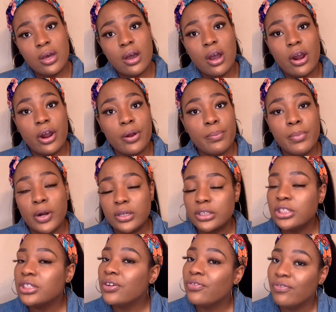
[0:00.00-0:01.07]
our
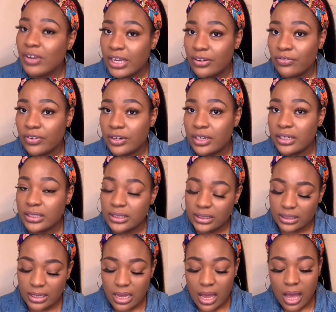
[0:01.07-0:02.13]
March favorites
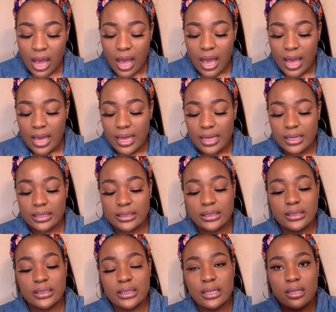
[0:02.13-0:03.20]

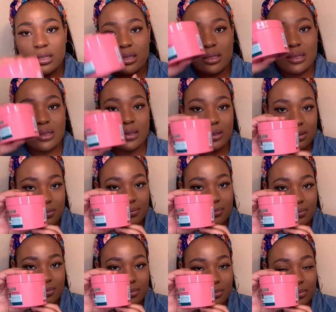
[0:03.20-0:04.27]
is
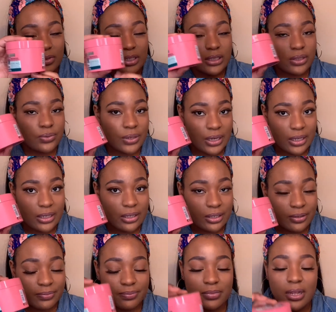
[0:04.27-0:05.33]
this right here.